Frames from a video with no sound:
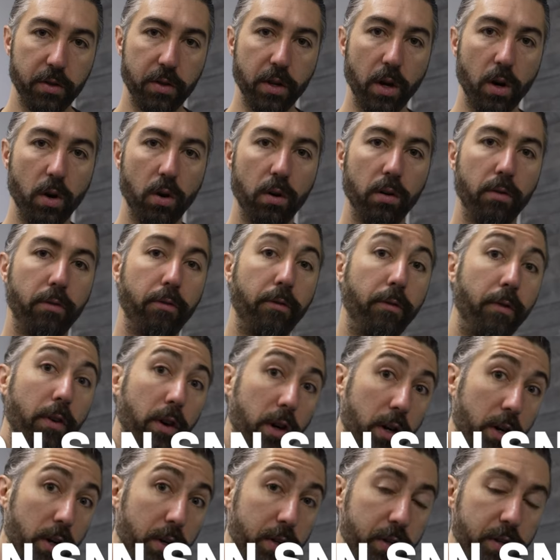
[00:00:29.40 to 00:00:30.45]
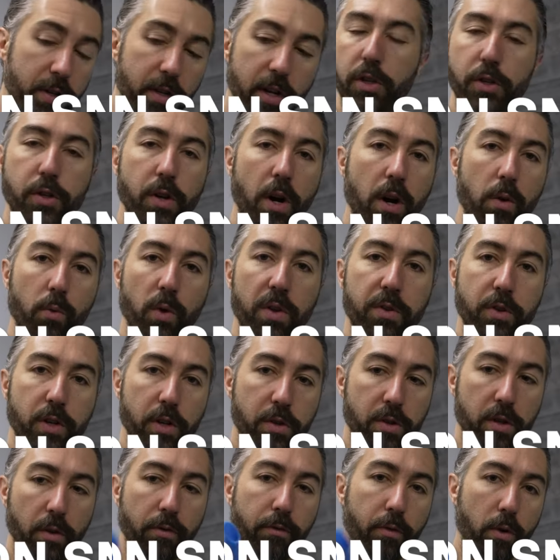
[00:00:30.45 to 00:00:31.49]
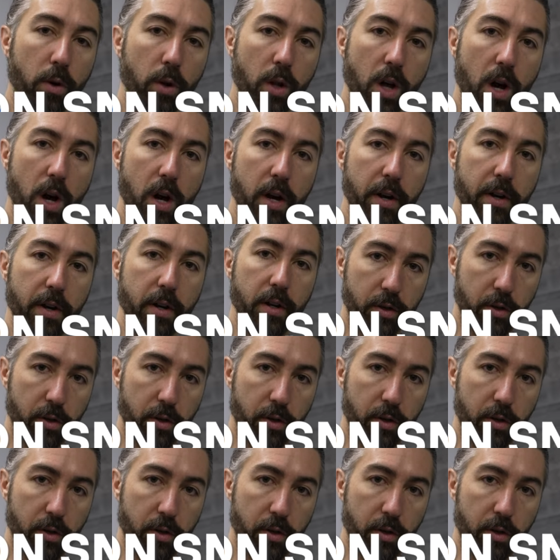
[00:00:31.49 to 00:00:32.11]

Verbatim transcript: So first, start with just the full-on